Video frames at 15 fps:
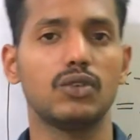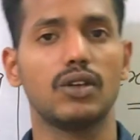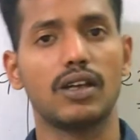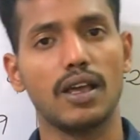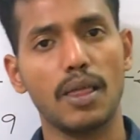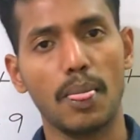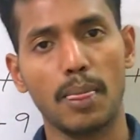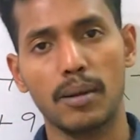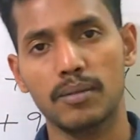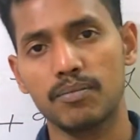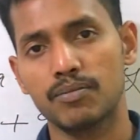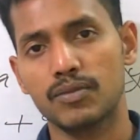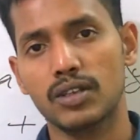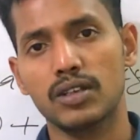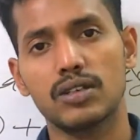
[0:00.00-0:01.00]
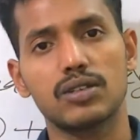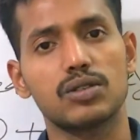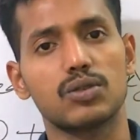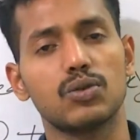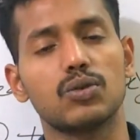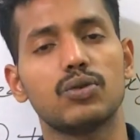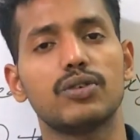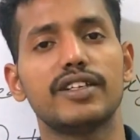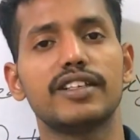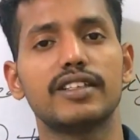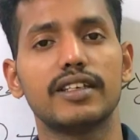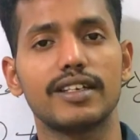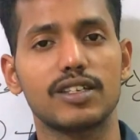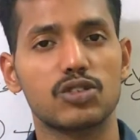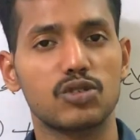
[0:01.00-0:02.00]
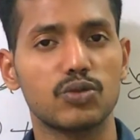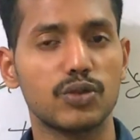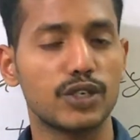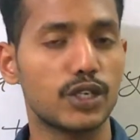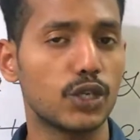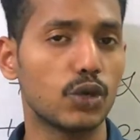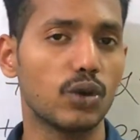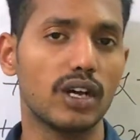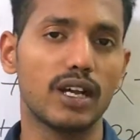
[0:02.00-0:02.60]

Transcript: Okay? So in the next video